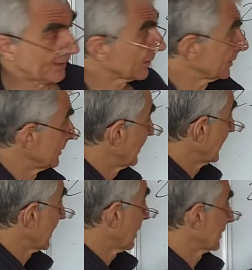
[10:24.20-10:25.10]
real
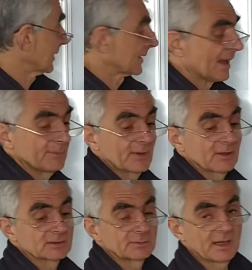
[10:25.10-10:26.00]
meaning of the term,
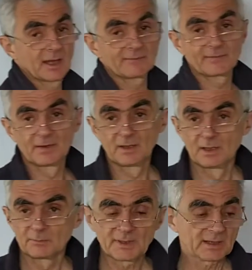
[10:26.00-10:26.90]
because
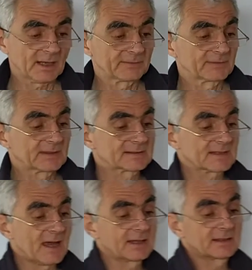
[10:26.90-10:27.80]
we can
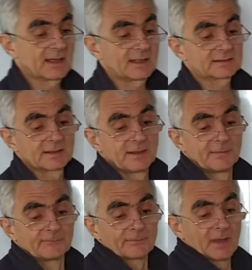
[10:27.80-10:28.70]
design that,
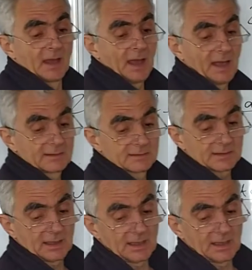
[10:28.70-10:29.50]
and